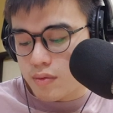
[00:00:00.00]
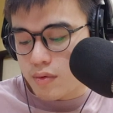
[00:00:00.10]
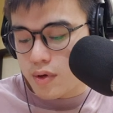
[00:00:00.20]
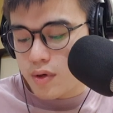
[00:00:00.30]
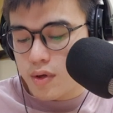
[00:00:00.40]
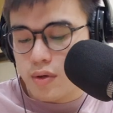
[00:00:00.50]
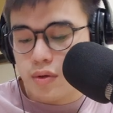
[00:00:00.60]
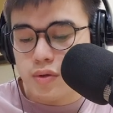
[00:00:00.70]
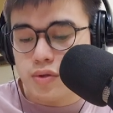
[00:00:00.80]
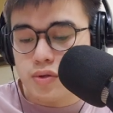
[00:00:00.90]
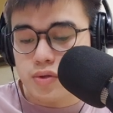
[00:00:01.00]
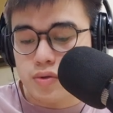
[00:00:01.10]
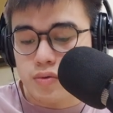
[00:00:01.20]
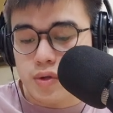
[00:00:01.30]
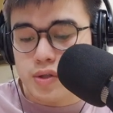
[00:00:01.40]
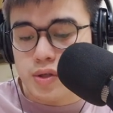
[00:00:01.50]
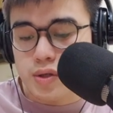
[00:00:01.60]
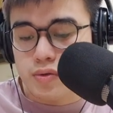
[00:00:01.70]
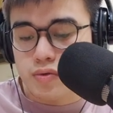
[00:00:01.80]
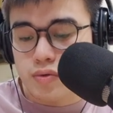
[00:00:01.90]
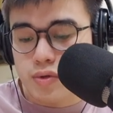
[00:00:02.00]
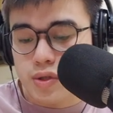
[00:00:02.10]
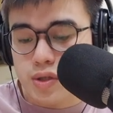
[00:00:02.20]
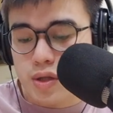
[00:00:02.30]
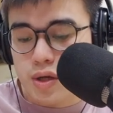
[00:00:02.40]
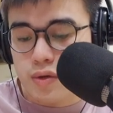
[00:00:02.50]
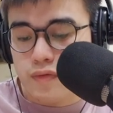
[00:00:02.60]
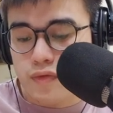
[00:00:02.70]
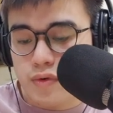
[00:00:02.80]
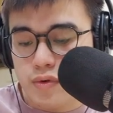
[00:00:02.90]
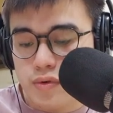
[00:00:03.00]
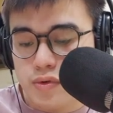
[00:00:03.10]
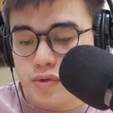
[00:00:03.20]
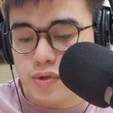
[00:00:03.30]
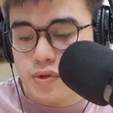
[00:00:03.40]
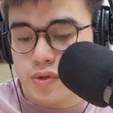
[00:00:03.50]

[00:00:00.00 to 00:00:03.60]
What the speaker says: Right. So let's say I draw this line first.